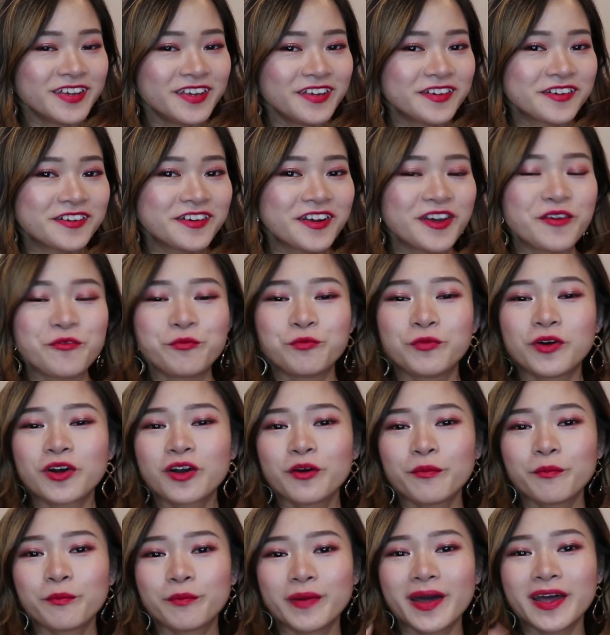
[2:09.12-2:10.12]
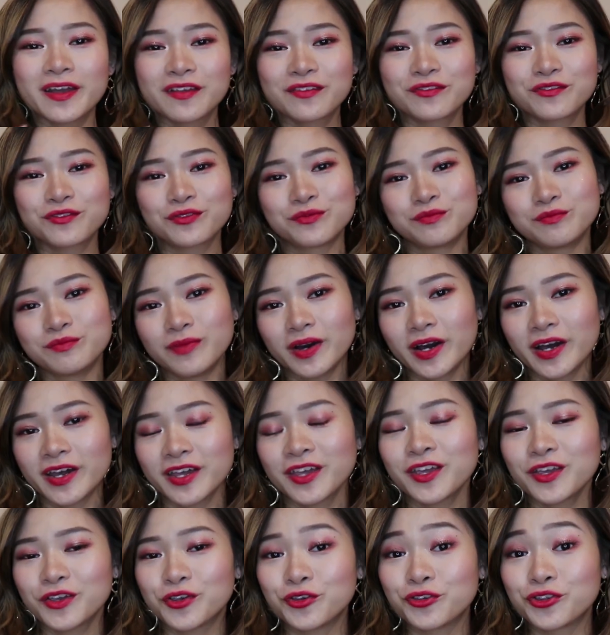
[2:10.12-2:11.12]
here and welcome back to my
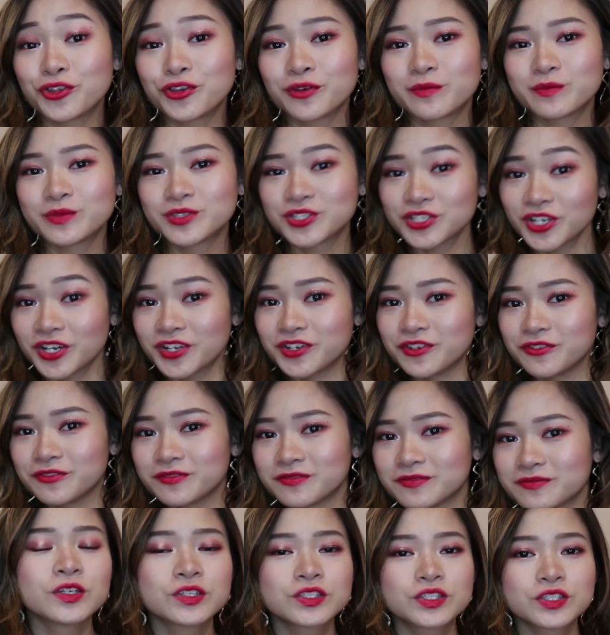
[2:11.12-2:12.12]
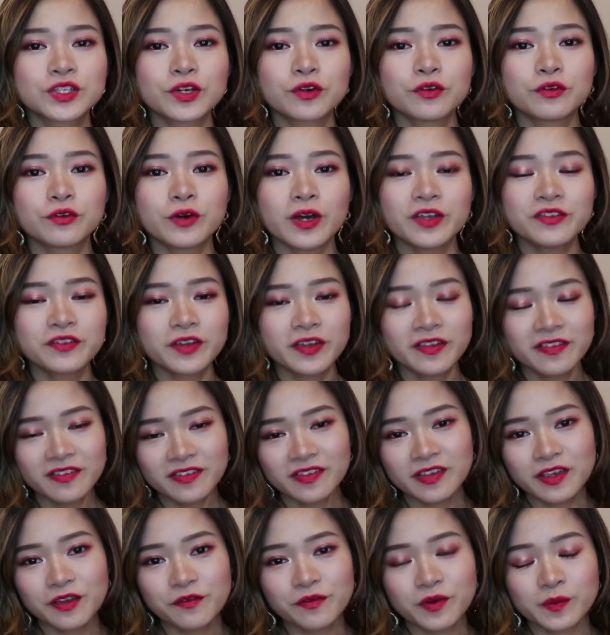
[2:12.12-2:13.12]
YouTube channel. So as you can
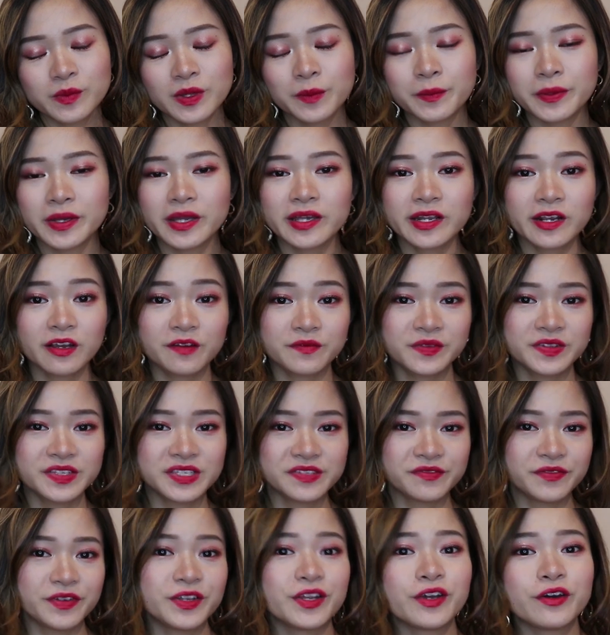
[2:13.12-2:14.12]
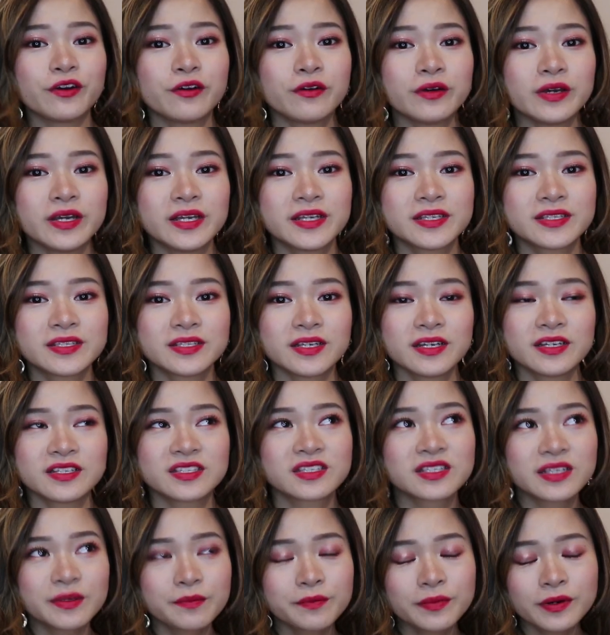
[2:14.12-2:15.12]
see from the beginning of this video is a
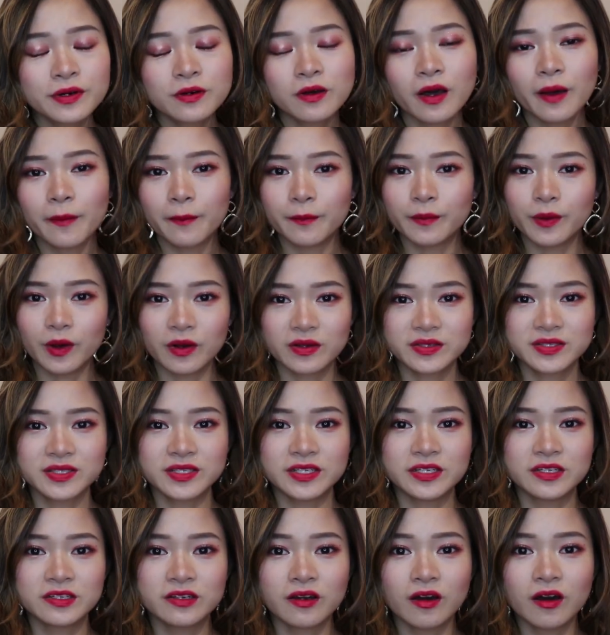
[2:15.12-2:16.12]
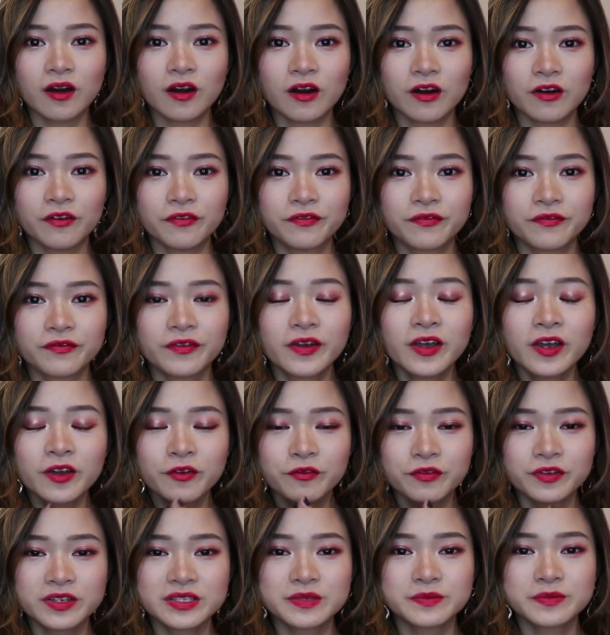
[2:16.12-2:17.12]
simple unboxing of
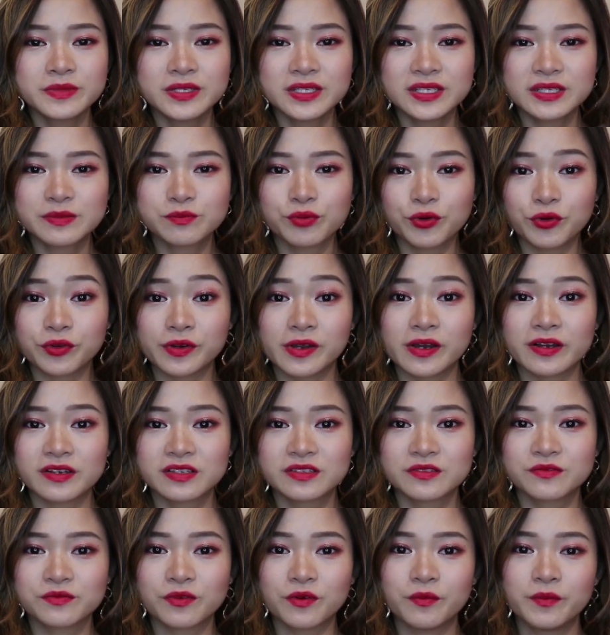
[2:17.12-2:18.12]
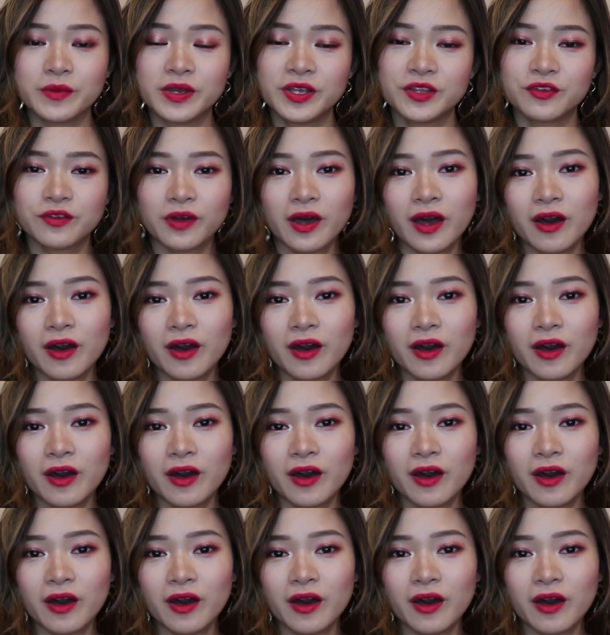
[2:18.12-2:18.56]
Christmas products from Etude